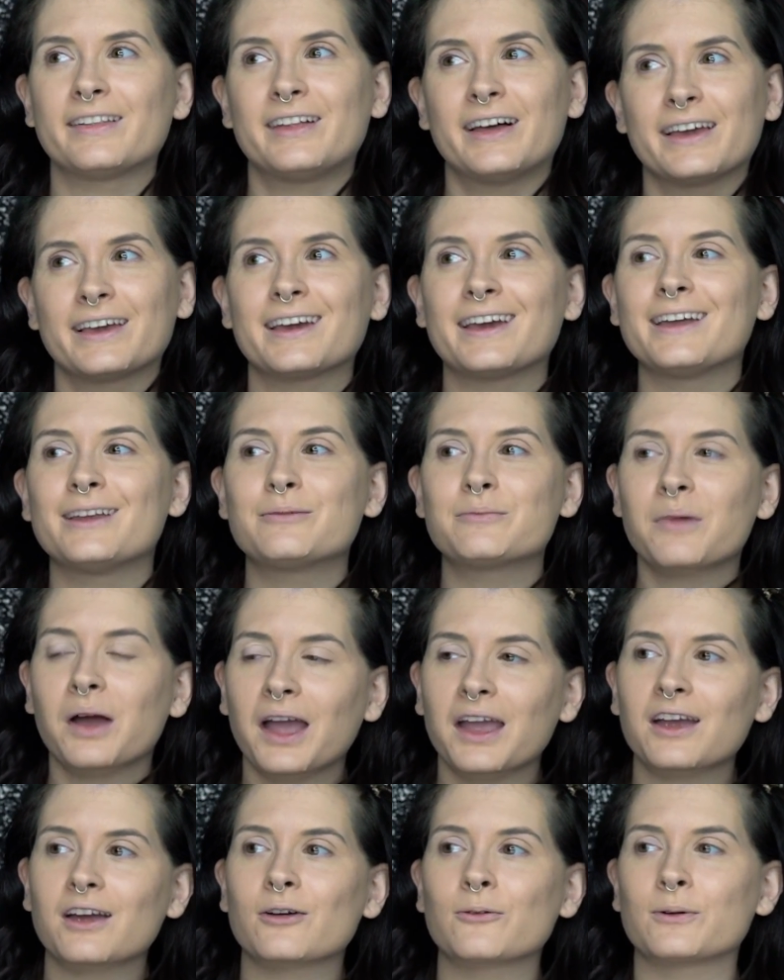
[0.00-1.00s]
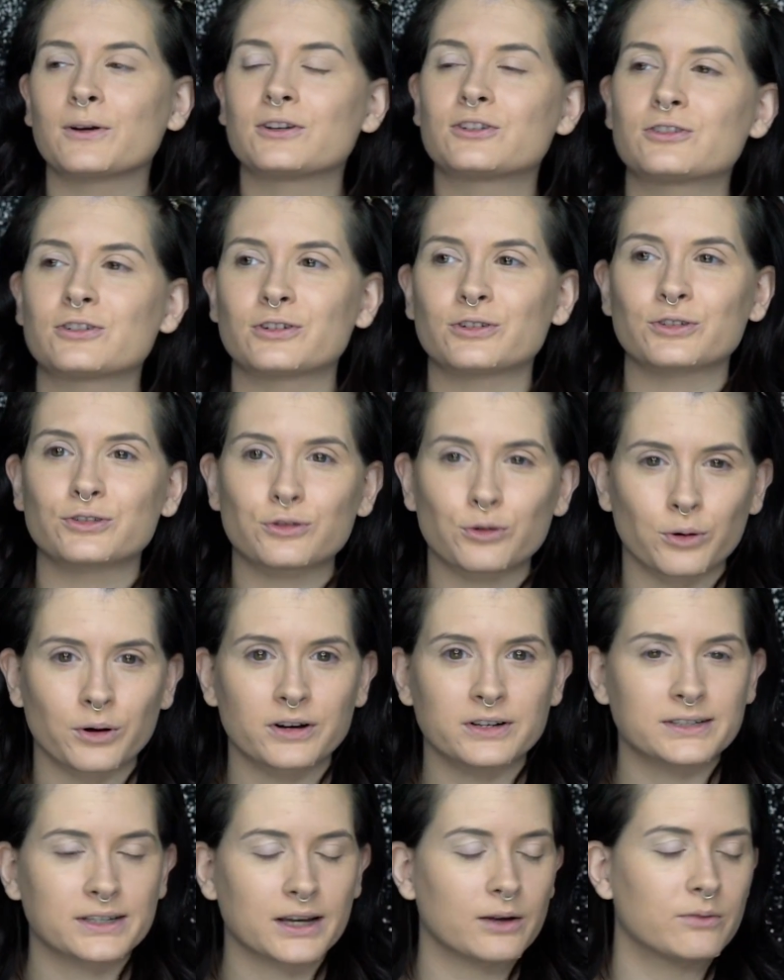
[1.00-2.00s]
Like in my original
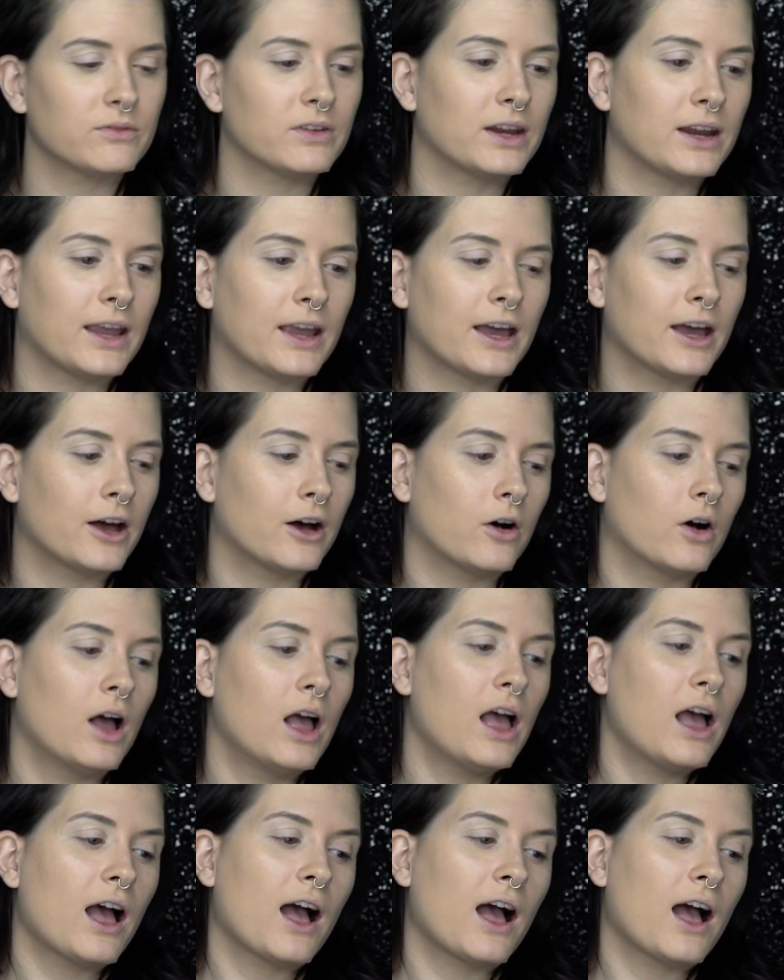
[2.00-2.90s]
storytime video,